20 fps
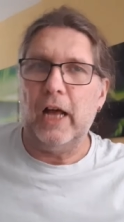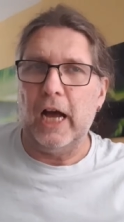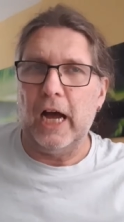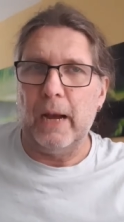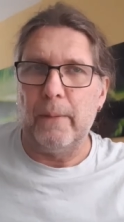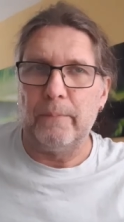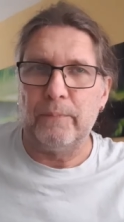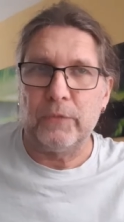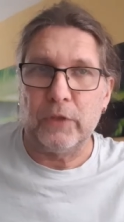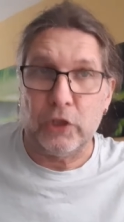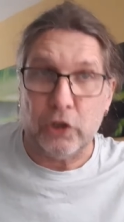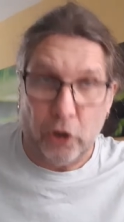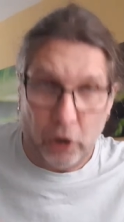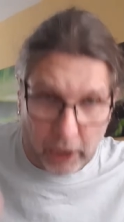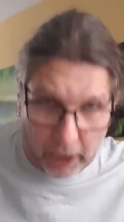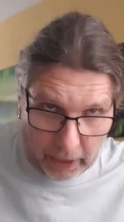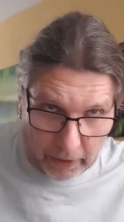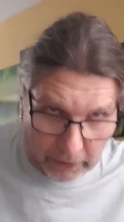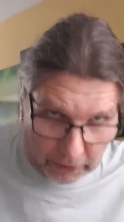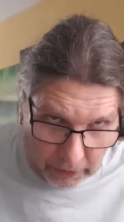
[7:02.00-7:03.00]
um,
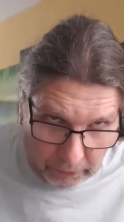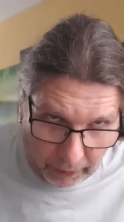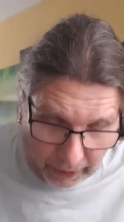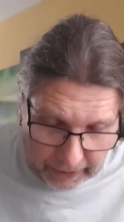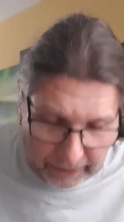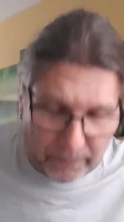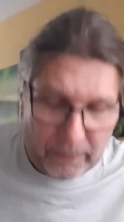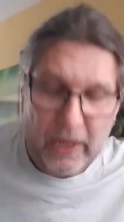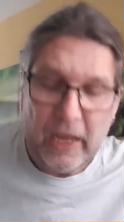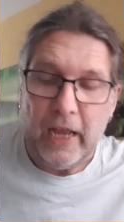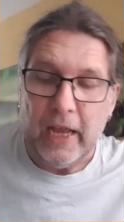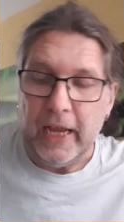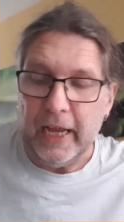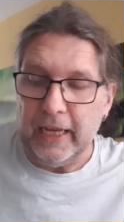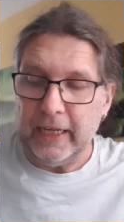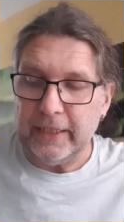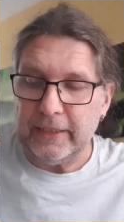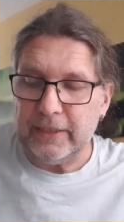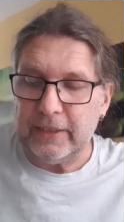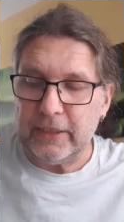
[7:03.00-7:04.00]
color, right,
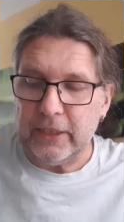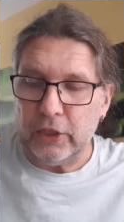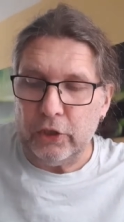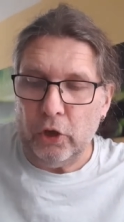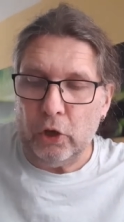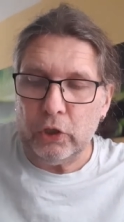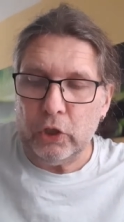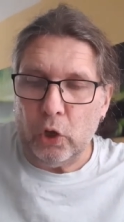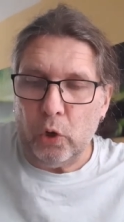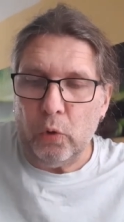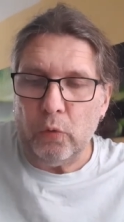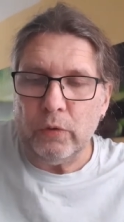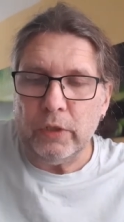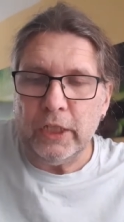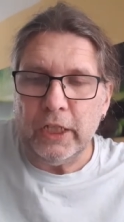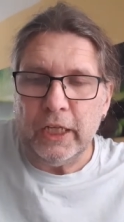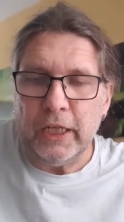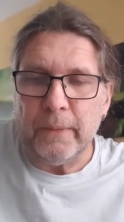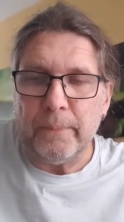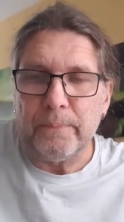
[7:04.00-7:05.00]
is not
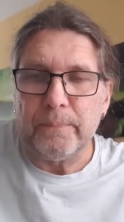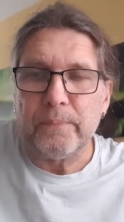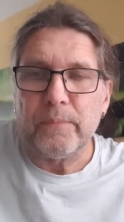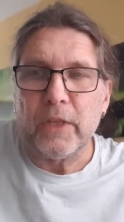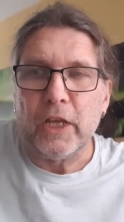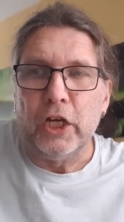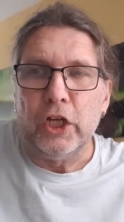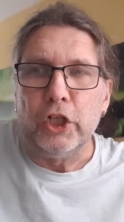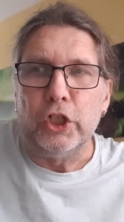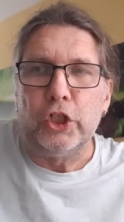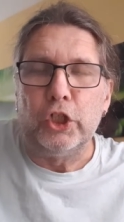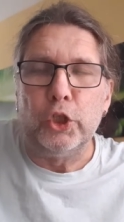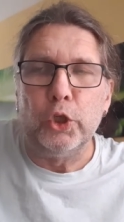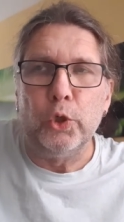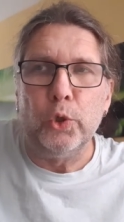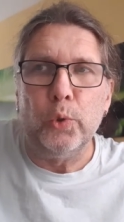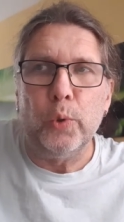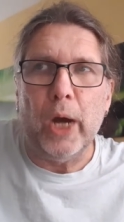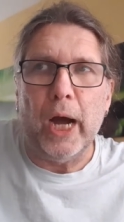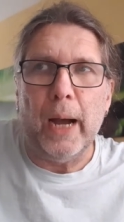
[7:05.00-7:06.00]
only
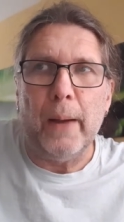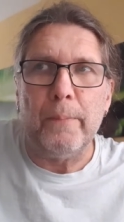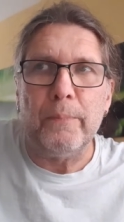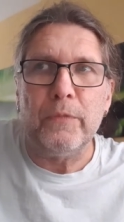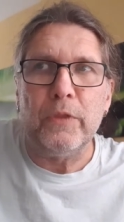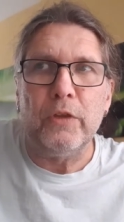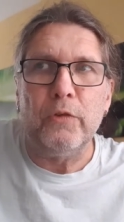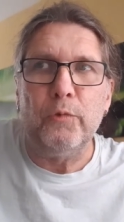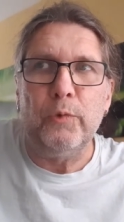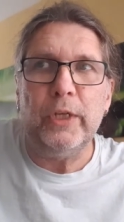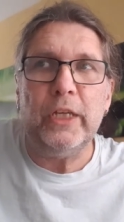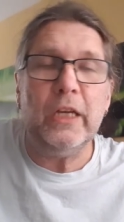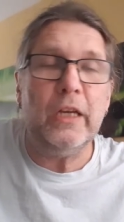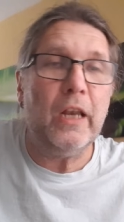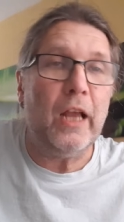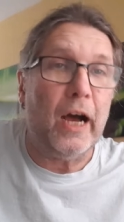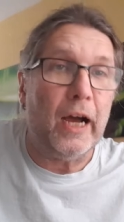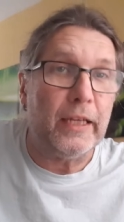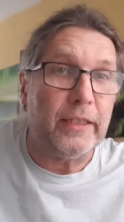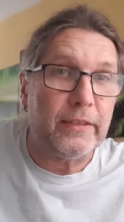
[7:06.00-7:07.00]
to um,
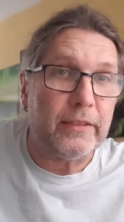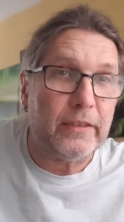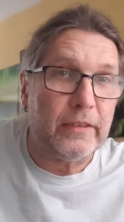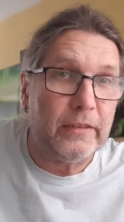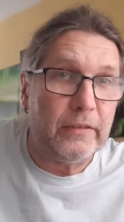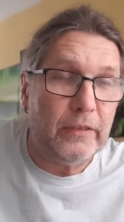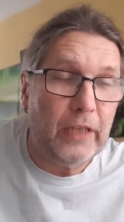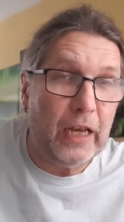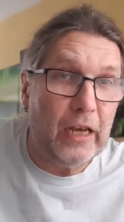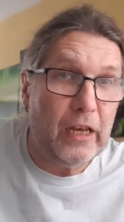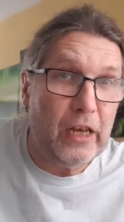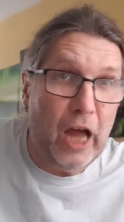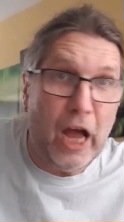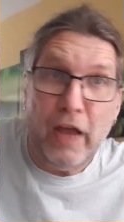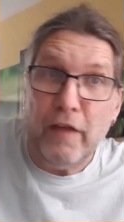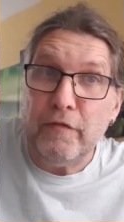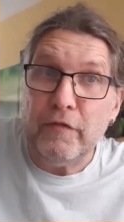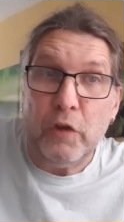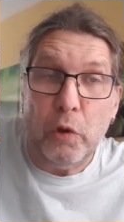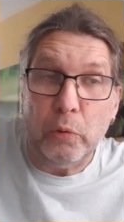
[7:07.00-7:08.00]
realize that
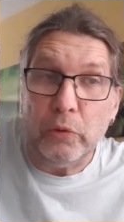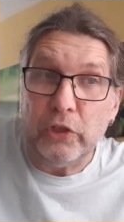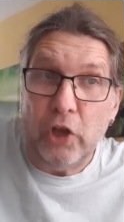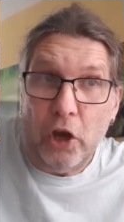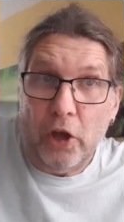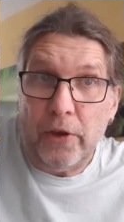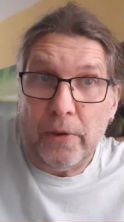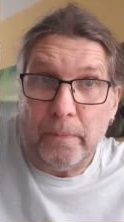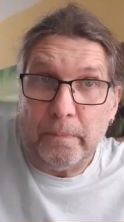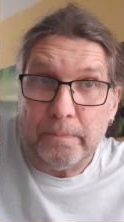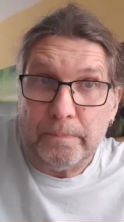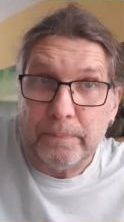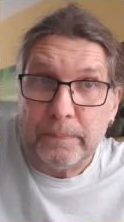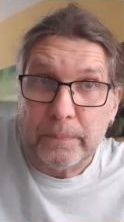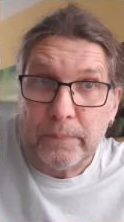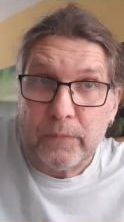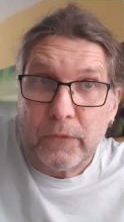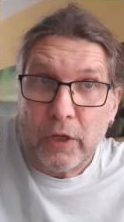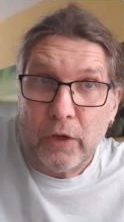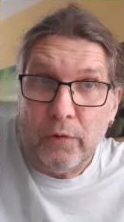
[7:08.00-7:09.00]
life goes on,
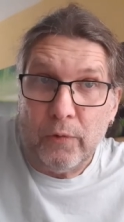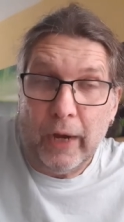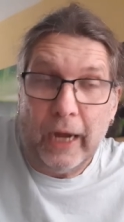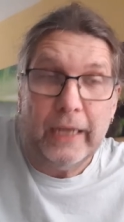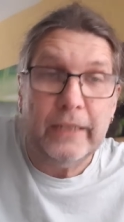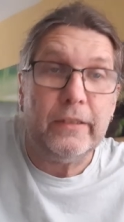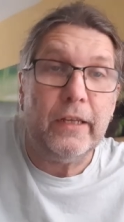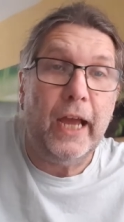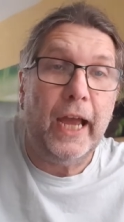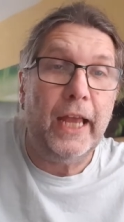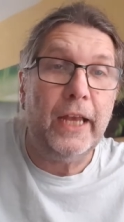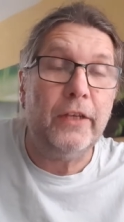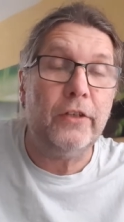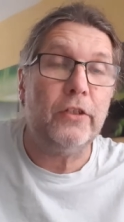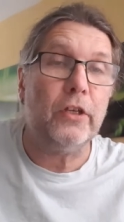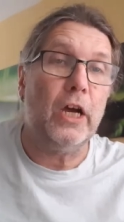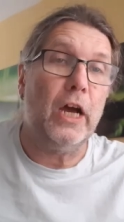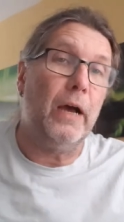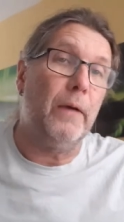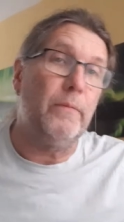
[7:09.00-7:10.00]
right? And
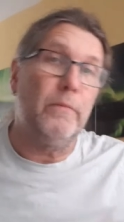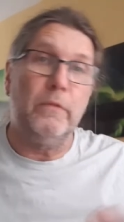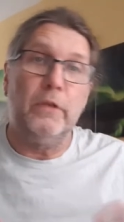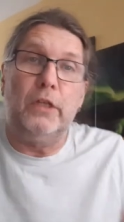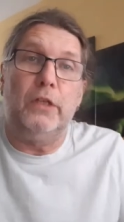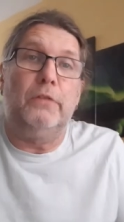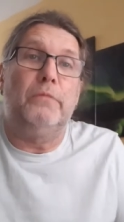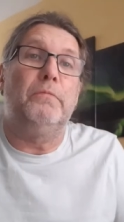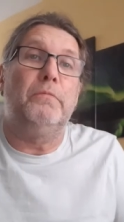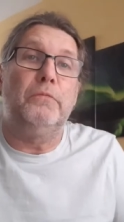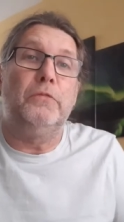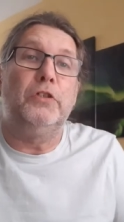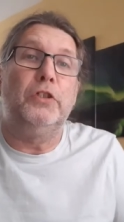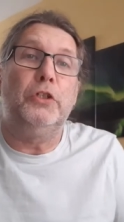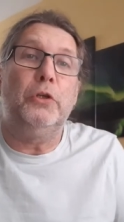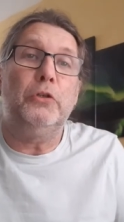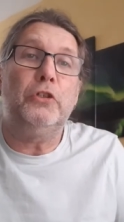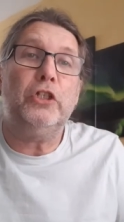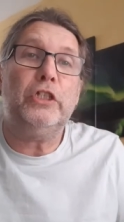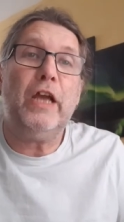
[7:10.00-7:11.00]

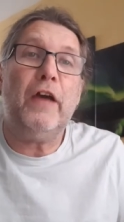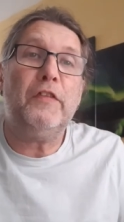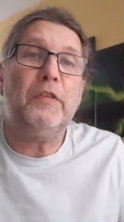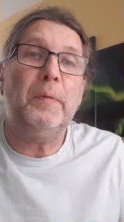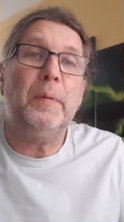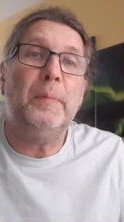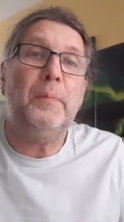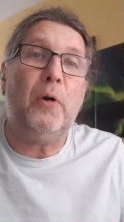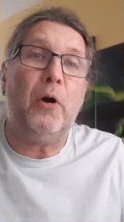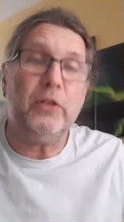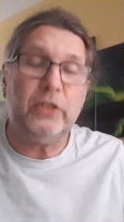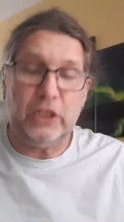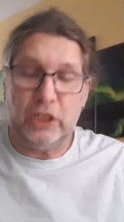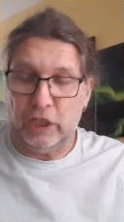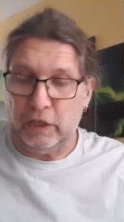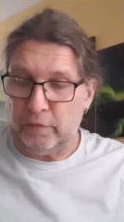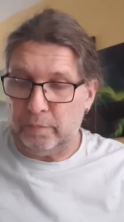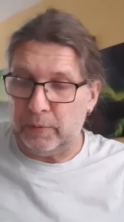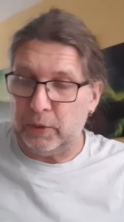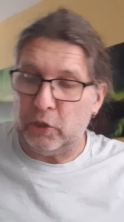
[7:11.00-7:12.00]
you just have to be
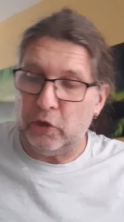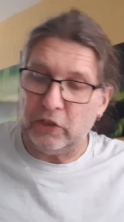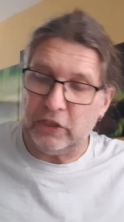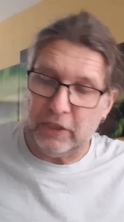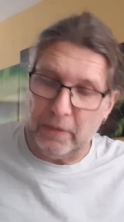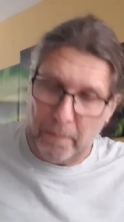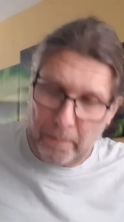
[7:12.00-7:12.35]
positive, because the